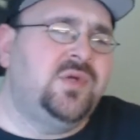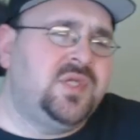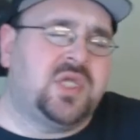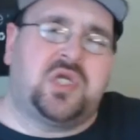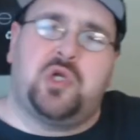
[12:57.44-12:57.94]
There
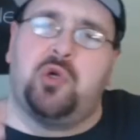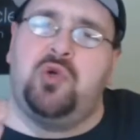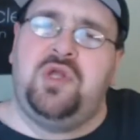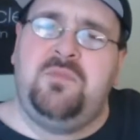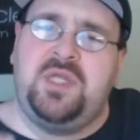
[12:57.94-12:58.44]
is a
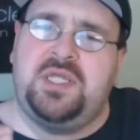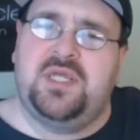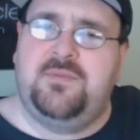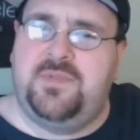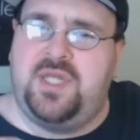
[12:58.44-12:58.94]
creamy
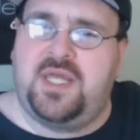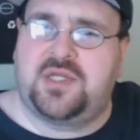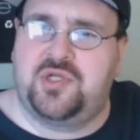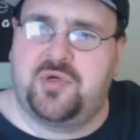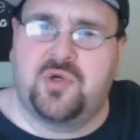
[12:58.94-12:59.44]

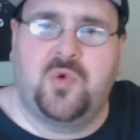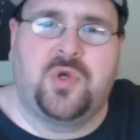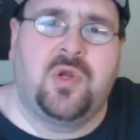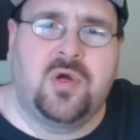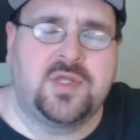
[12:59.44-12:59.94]
subtexture
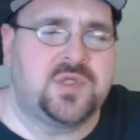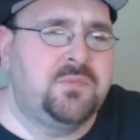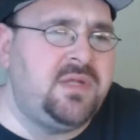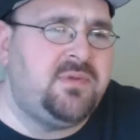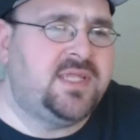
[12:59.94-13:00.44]
going on,
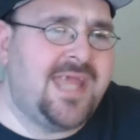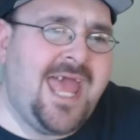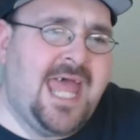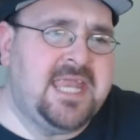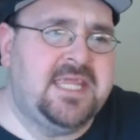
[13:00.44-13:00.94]
so maybe
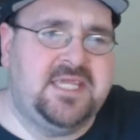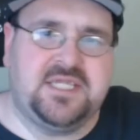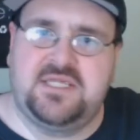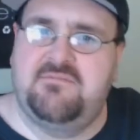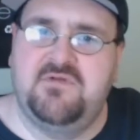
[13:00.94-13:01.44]
that
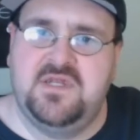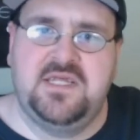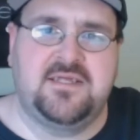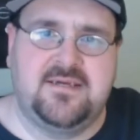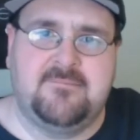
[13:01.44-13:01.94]
is the
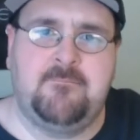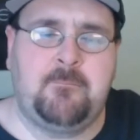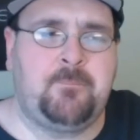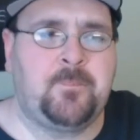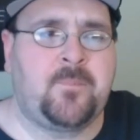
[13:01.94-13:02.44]
vanilla.
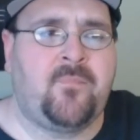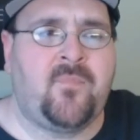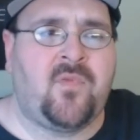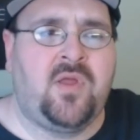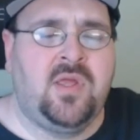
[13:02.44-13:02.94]

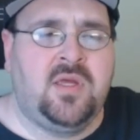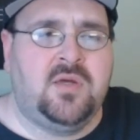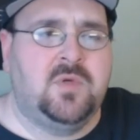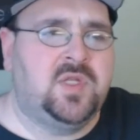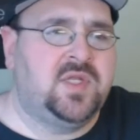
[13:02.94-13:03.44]

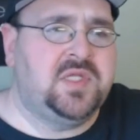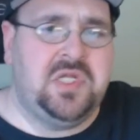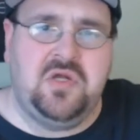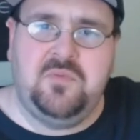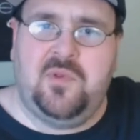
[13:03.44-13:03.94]
But it
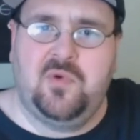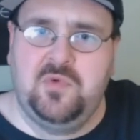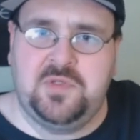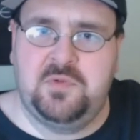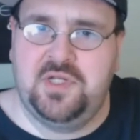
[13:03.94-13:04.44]
doesn't come
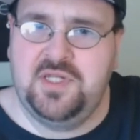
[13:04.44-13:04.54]
through as